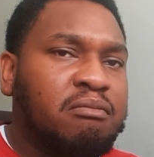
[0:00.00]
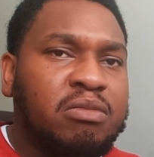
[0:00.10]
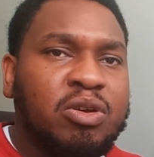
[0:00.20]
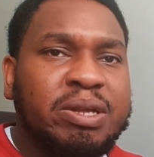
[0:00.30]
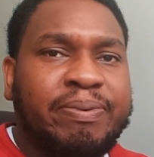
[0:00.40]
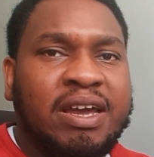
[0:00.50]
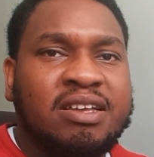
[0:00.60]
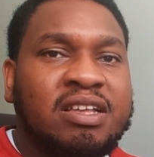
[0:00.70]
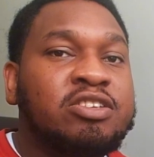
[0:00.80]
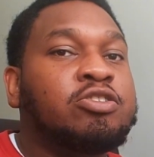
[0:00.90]
when he plays,
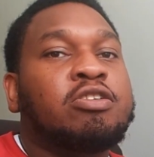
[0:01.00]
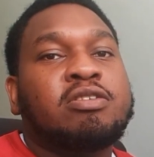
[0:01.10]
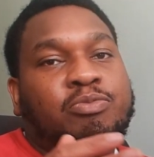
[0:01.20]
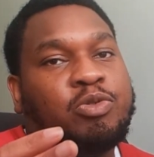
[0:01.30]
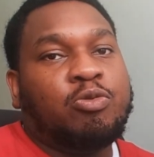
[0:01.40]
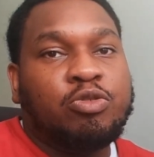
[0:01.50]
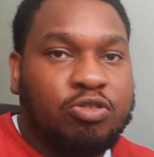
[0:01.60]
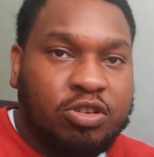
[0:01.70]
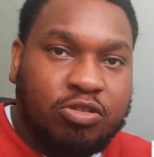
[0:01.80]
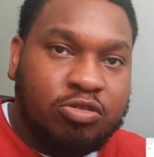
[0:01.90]
and you know we all do
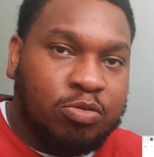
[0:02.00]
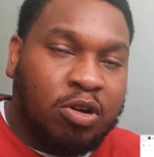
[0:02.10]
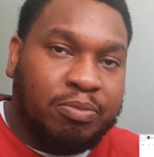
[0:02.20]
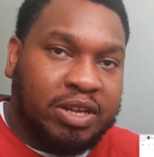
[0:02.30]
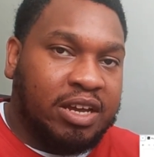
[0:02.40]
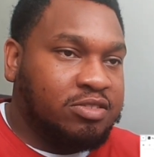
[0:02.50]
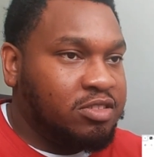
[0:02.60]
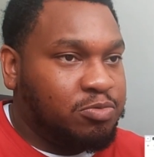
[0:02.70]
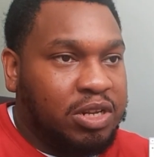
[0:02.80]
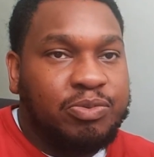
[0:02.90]
the YouTube
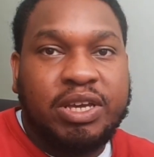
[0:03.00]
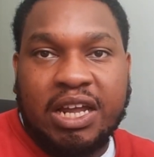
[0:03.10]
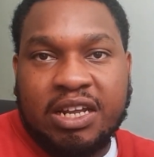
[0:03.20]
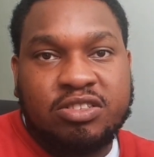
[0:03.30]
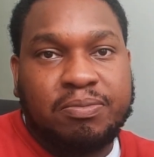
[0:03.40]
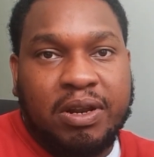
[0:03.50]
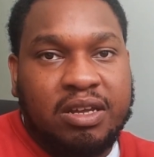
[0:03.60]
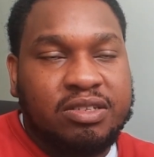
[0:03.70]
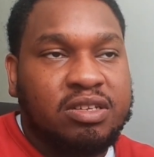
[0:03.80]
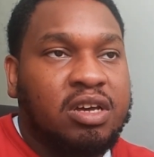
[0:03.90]
complications when we get linked to
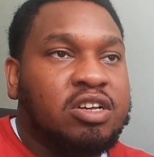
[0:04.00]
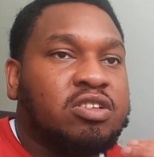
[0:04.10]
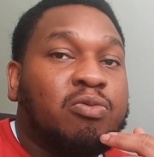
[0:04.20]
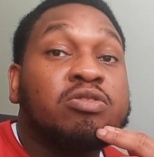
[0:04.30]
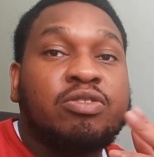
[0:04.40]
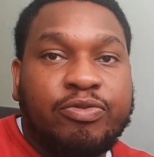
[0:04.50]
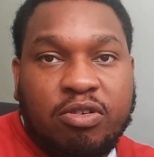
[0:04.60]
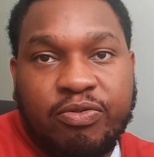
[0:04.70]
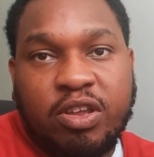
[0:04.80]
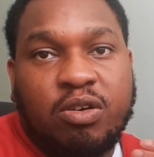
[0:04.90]
players. So I've watched a few
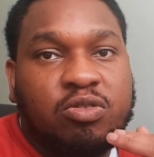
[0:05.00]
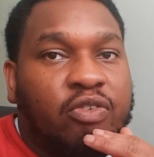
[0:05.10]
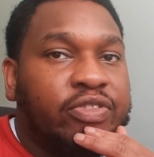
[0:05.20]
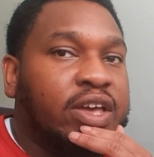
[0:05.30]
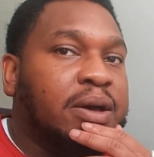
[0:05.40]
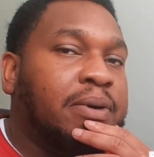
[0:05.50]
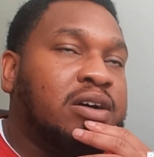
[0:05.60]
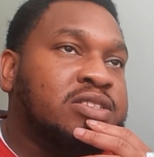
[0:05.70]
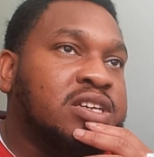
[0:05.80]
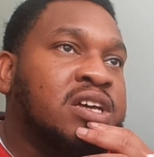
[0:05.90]
videos on there
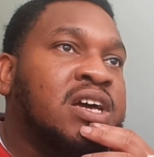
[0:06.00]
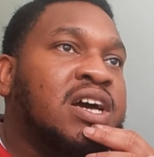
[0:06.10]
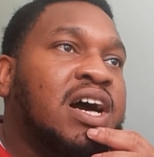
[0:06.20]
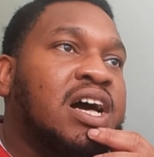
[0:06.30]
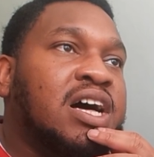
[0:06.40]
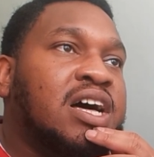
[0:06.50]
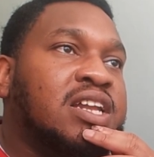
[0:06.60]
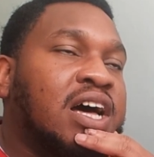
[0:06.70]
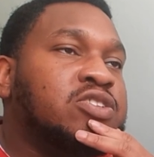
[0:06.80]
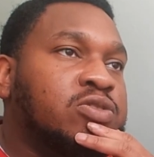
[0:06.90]
about it, and
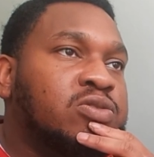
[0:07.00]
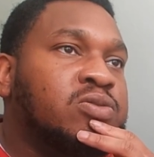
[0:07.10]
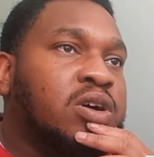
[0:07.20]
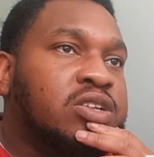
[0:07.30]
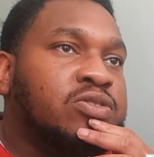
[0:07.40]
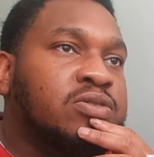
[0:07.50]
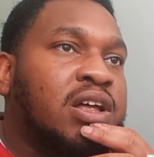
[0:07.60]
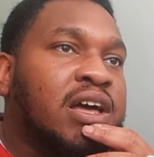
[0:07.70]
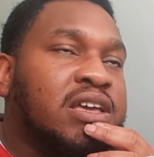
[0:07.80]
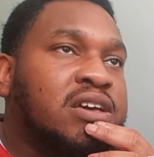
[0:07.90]
I do
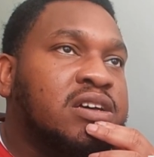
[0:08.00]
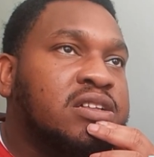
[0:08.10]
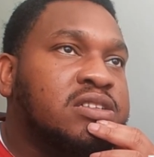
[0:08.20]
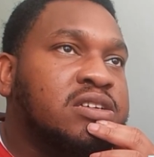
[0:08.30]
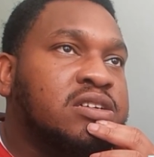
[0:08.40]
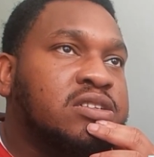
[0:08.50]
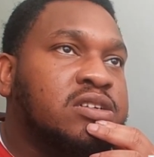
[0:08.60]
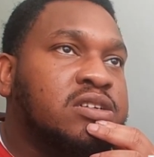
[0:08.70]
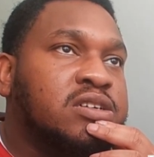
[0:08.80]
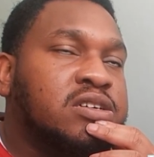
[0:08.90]
like
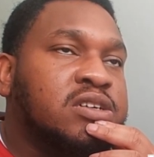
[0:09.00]
the